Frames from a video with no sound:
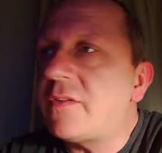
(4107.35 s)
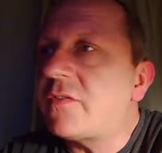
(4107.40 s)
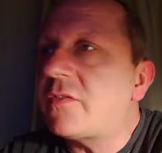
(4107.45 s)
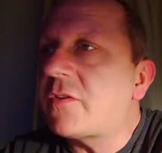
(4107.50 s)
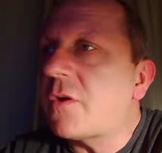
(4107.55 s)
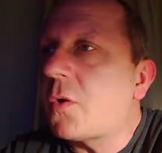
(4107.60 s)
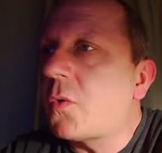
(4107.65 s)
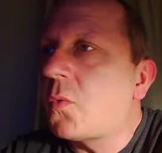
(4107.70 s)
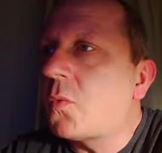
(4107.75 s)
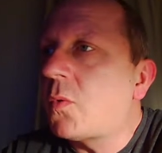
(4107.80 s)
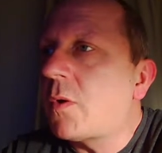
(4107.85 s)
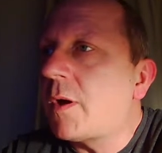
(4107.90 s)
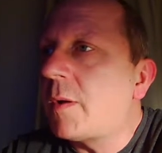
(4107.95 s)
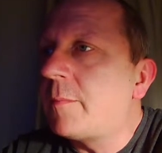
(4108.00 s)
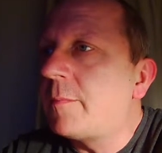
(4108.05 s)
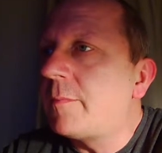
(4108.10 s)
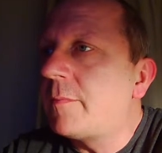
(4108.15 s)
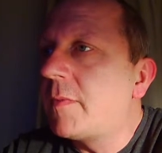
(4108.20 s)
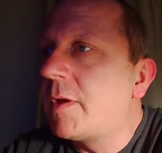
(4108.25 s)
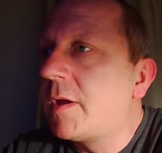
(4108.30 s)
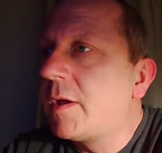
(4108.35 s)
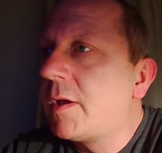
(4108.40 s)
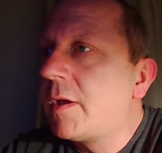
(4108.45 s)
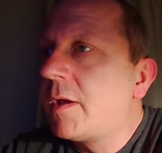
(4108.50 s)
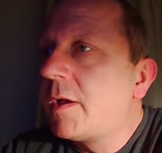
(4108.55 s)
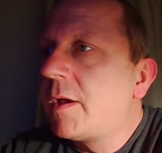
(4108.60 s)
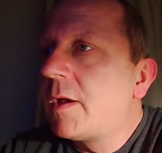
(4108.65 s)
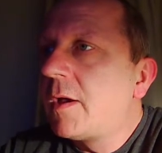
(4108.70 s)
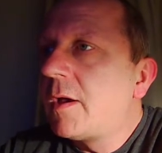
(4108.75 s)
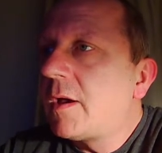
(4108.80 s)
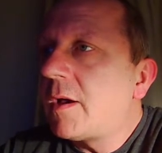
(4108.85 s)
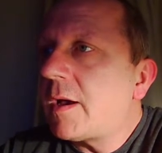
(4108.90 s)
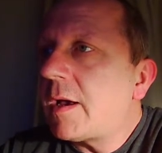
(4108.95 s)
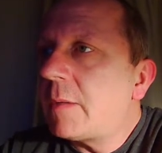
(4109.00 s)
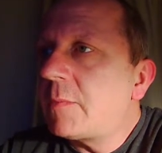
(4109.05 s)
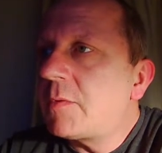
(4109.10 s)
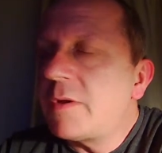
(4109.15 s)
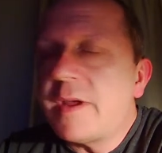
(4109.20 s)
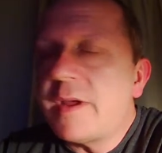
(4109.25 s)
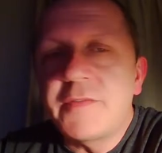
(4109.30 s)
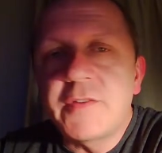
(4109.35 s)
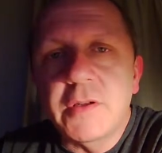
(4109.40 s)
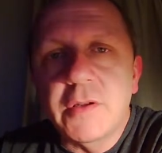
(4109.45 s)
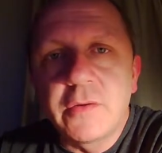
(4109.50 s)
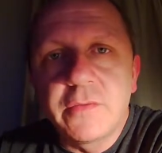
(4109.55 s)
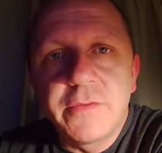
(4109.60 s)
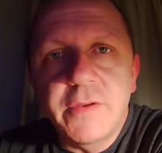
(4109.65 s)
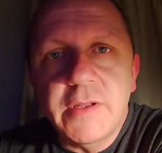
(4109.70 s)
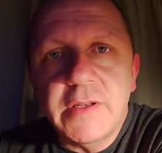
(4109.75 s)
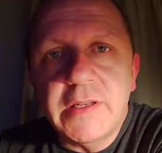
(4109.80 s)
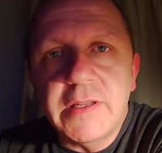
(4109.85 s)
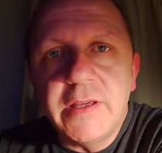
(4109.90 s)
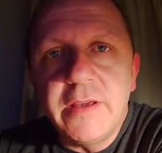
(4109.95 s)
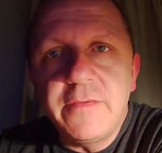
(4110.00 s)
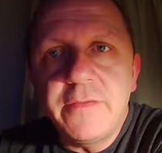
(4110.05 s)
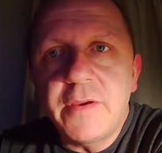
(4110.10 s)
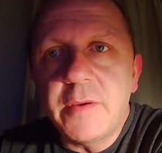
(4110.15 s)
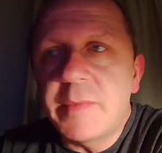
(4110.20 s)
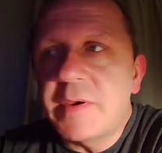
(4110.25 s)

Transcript: So I'm going to have to love you and leave you,